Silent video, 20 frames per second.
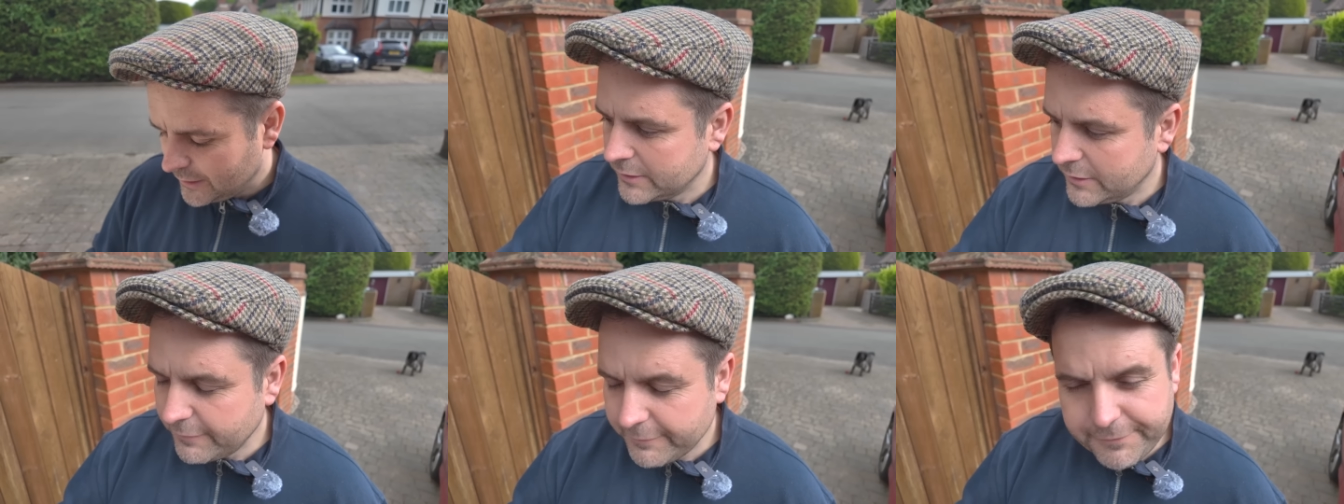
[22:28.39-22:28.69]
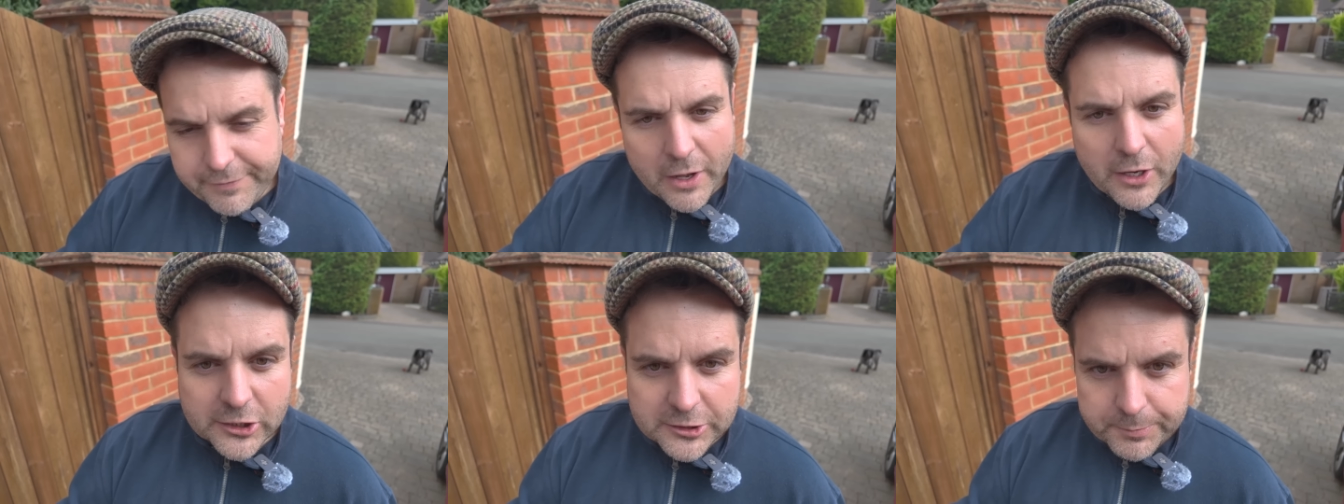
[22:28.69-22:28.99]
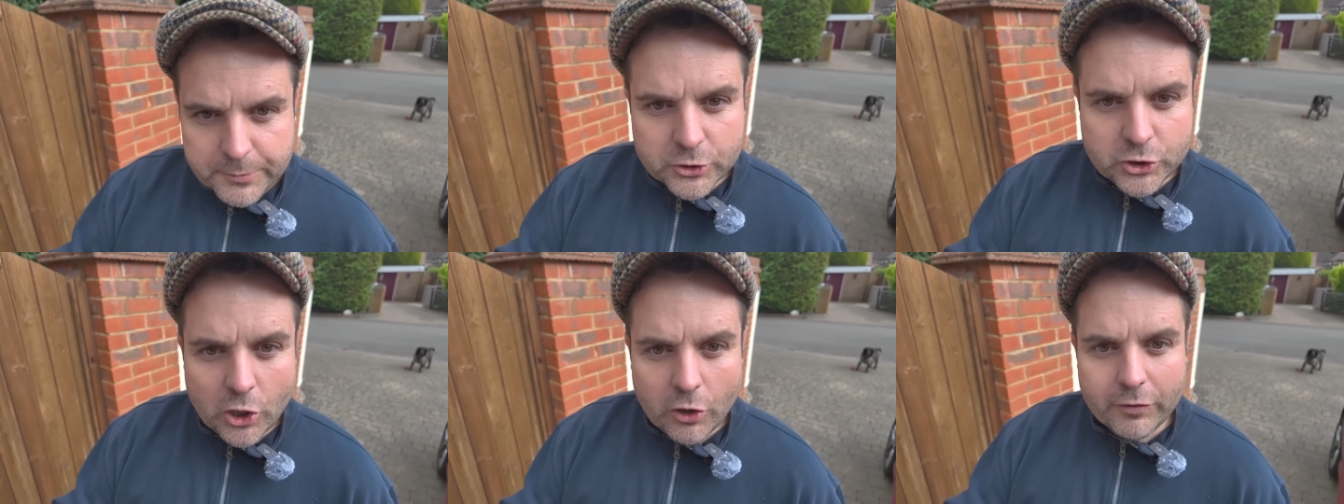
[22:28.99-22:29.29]
The vast
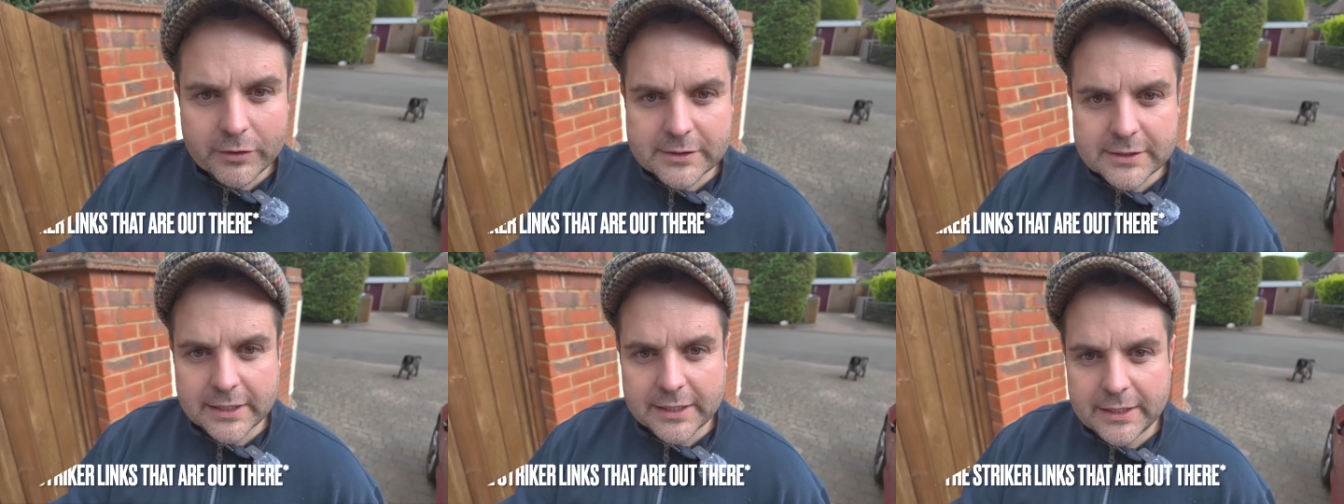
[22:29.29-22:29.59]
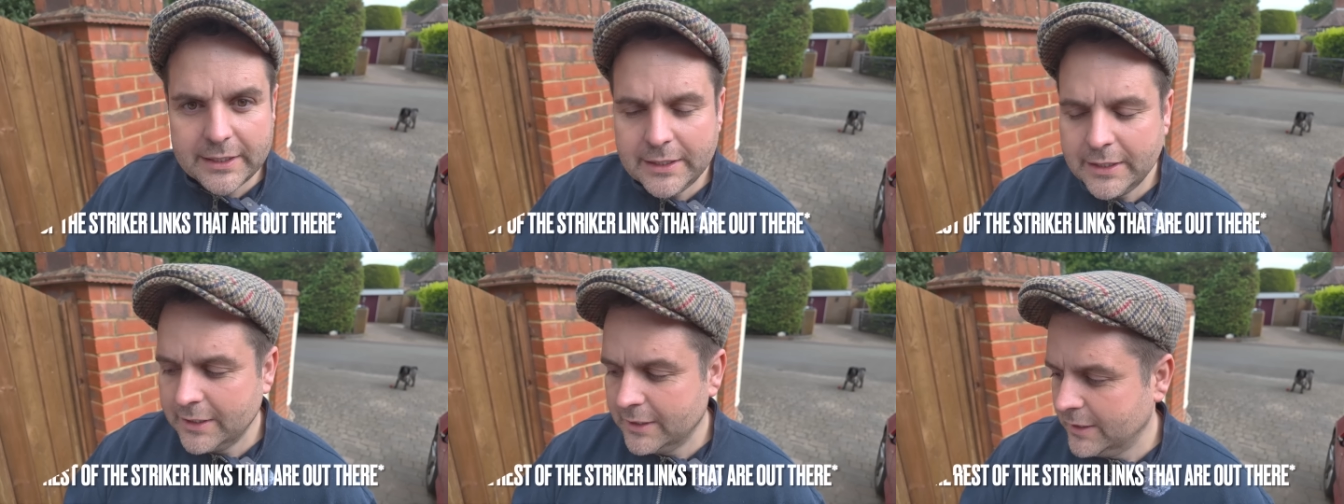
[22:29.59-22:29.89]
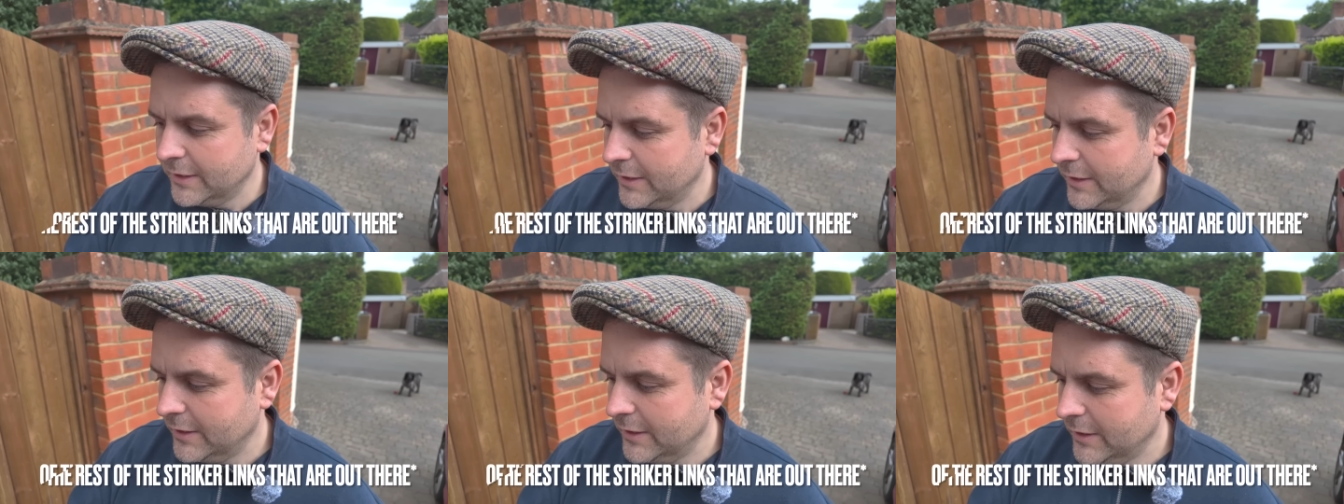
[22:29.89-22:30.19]
majority,
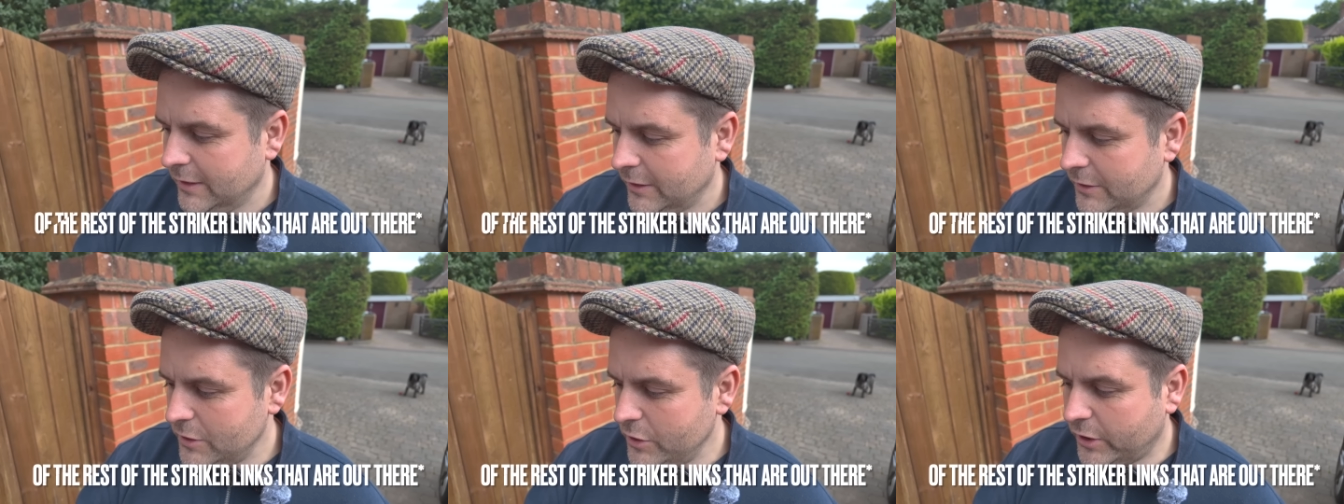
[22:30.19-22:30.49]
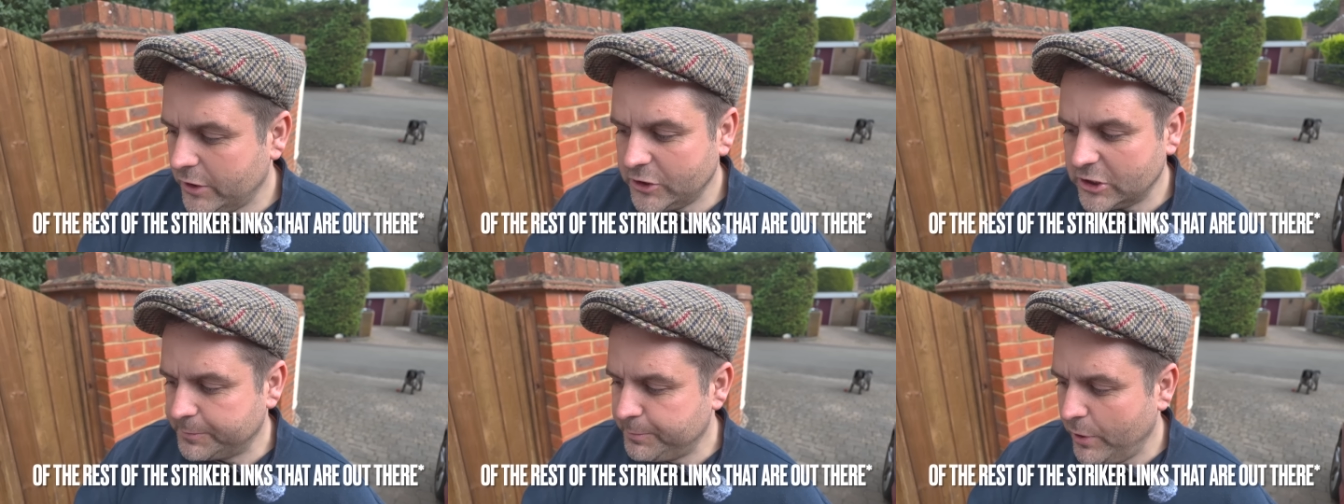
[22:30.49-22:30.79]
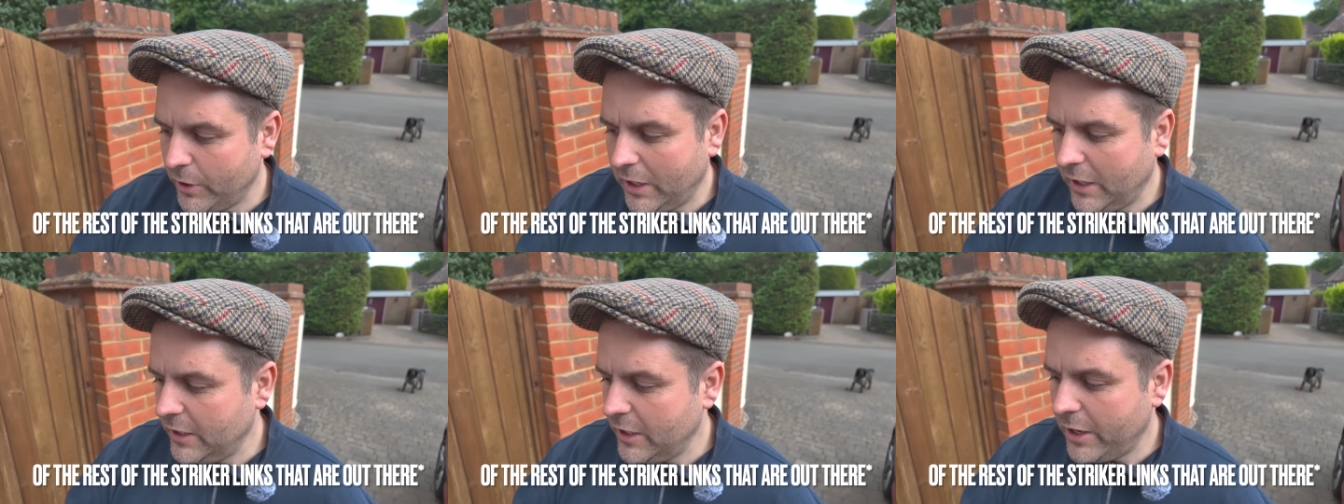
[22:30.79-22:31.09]
you can just
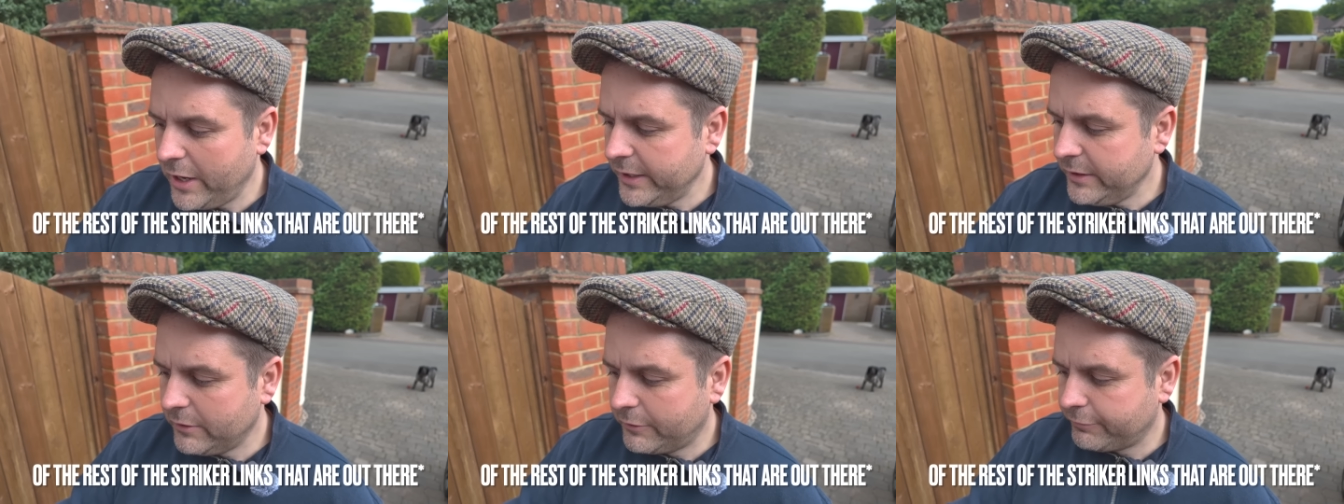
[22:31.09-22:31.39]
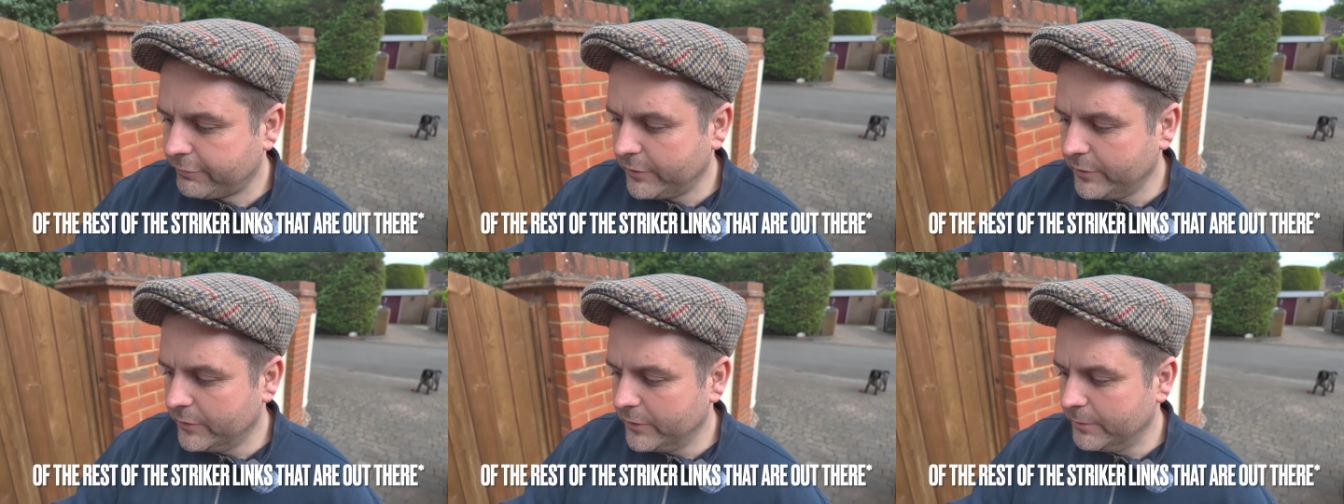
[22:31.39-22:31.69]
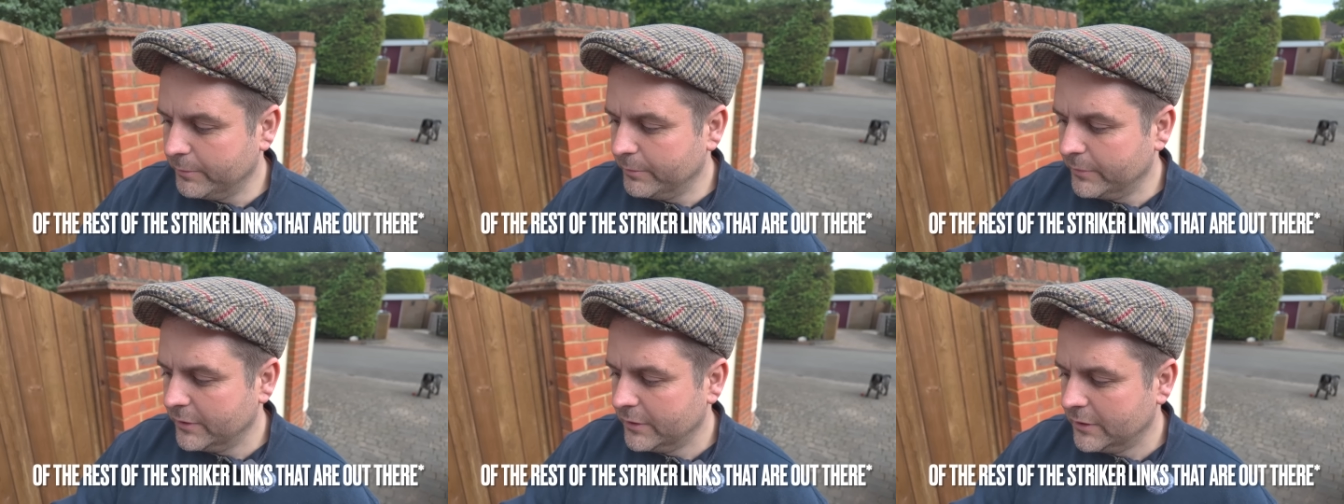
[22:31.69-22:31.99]
put a line through
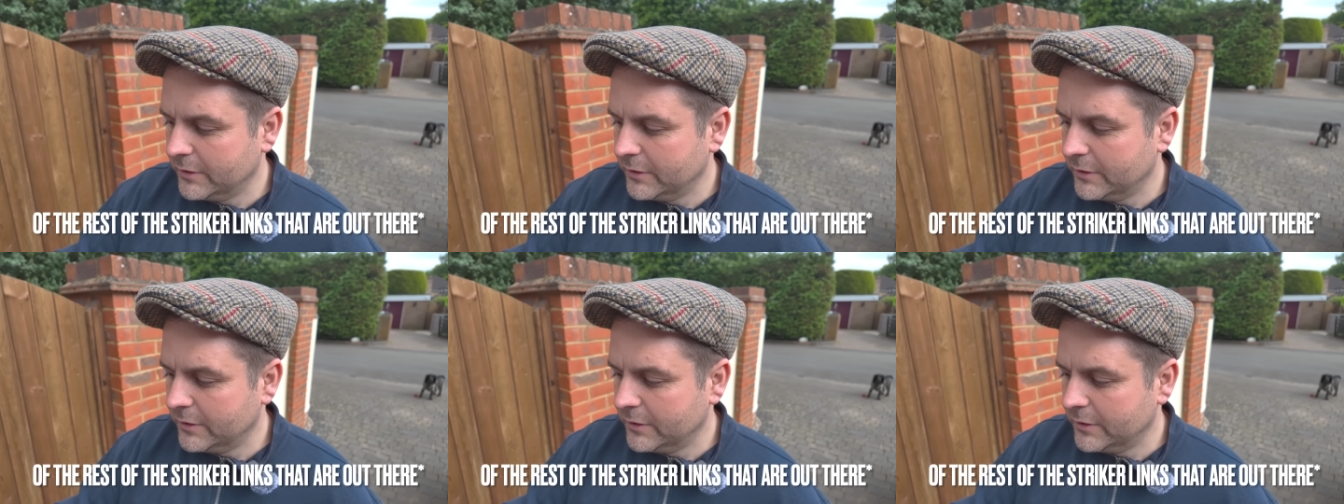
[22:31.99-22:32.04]
them.